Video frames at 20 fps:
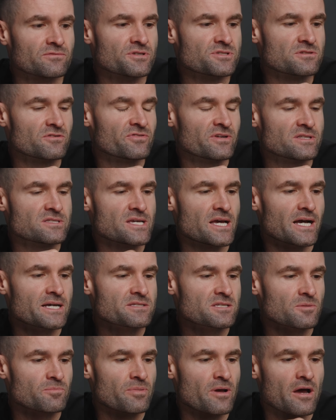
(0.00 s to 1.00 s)
It's a
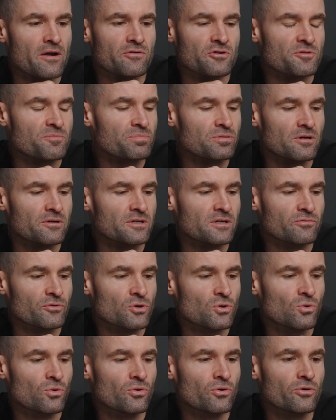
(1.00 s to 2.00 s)
fantastic battery with plenty of
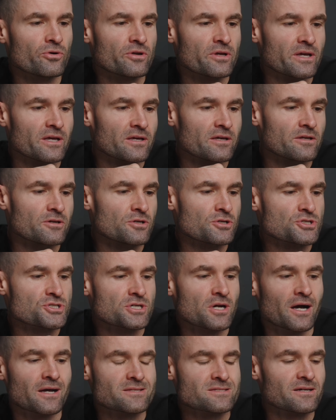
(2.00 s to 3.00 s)
record and
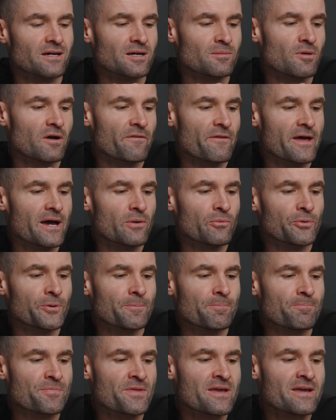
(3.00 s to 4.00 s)
shot time on that
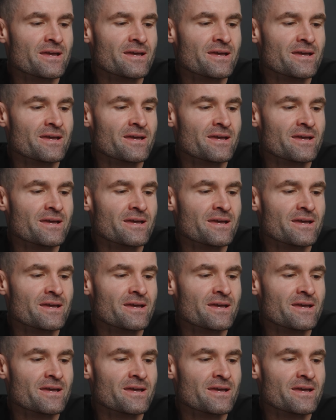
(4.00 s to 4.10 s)
one.